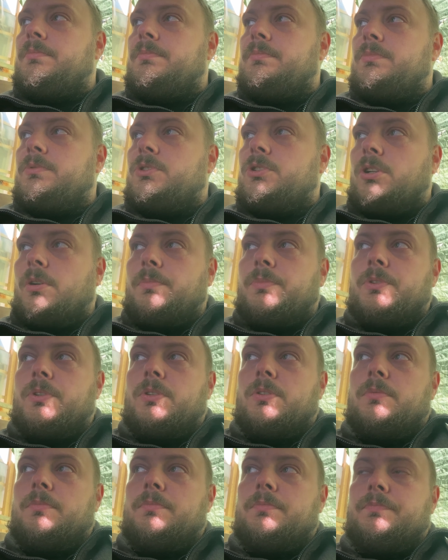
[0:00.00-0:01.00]
chopped it
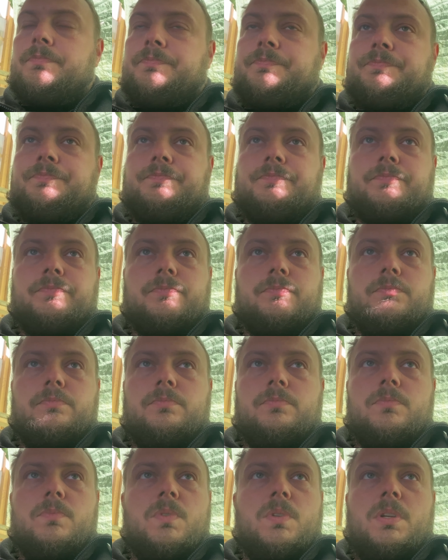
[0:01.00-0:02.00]
up.
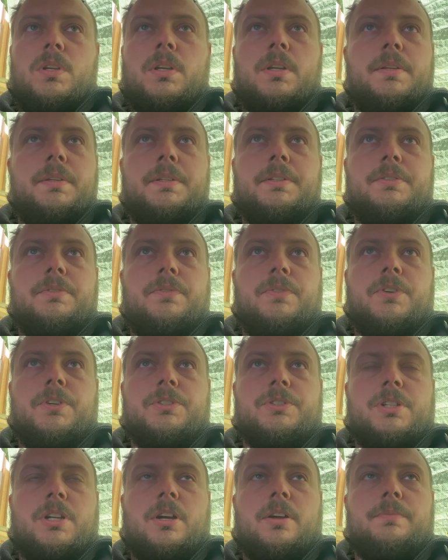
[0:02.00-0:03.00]
It's the
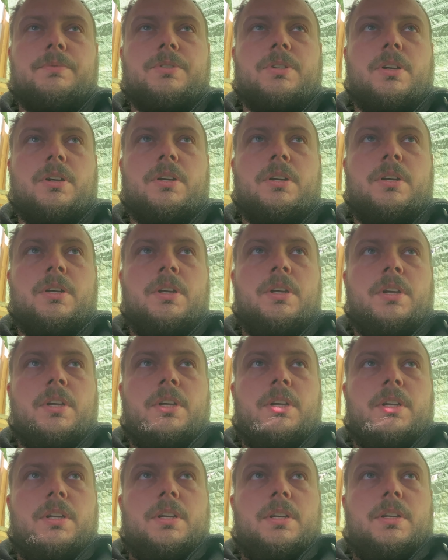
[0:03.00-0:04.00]
first time, so
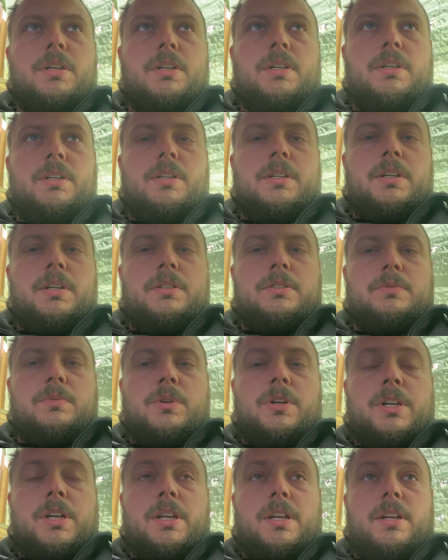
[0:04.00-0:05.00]
it's
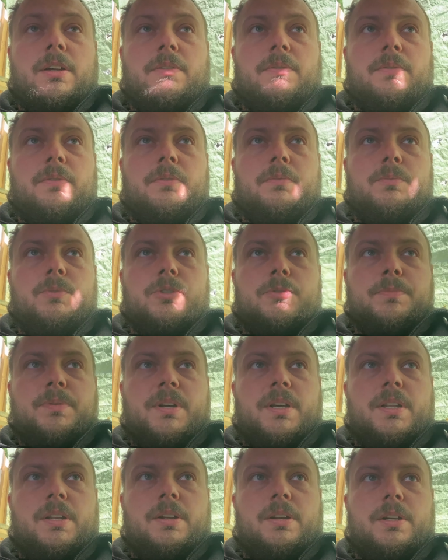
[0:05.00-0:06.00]
working out much
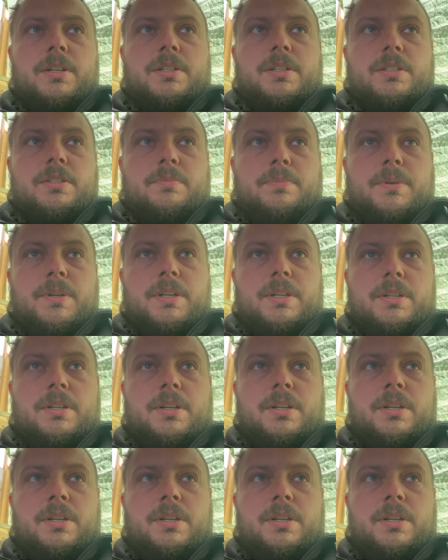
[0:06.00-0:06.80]
better than I anticipated,